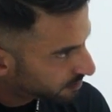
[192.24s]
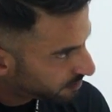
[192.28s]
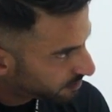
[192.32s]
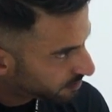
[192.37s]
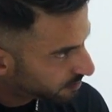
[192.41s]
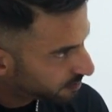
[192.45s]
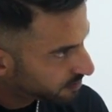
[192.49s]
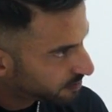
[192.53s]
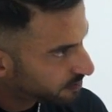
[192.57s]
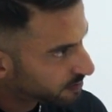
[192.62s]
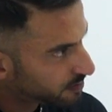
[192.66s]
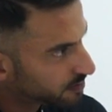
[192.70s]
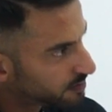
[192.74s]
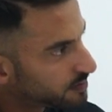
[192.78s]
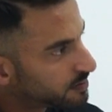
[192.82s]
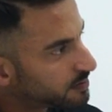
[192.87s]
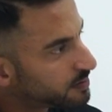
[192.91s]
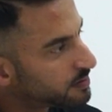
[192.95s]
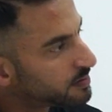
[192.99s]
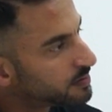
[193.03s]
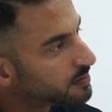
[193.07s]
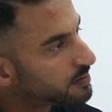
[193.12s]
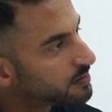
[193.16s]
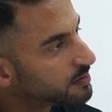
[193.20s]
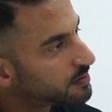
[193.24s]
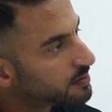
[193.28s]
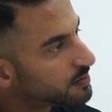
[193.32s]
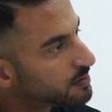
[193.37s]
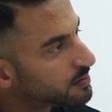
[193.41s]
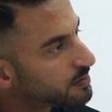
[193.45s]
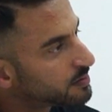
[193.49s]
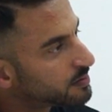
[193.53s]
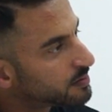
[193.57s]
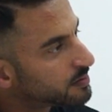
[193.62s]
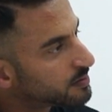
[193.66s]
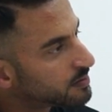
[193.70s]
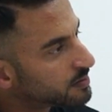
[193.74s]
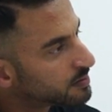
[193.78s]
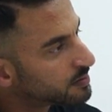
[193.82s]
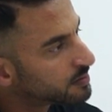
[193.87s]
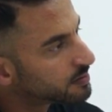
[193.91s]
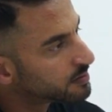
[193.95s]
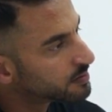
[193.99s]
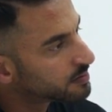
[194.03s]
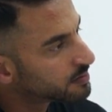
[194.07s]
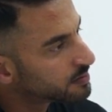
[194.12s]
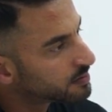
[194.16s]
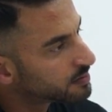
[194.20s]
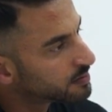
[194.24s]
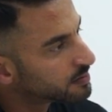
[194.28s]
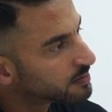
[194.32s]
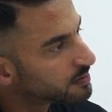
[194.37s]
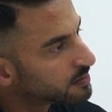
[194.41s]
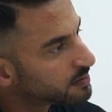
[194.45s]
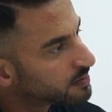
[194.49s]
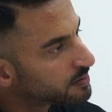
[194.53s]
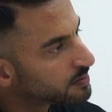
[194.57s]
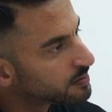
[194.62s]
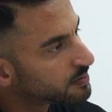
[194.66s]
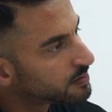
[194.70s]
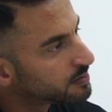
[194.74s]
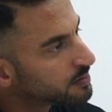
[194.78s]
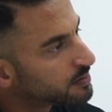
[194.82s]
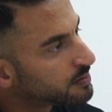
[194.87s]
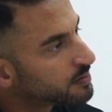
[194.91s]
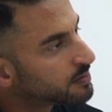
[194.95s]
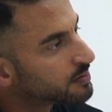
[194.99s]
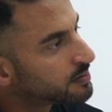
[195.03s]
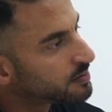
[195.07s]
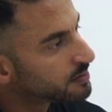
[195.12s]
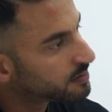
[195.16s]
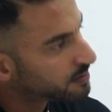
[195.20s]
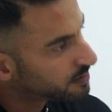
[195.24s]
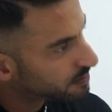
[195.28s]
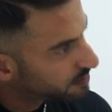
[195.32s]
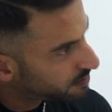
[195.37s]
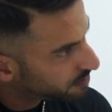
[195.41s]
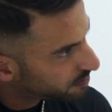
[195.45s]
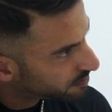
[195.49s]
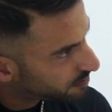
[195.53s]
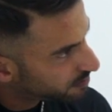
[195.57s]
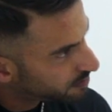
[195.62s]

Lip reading: [no speech]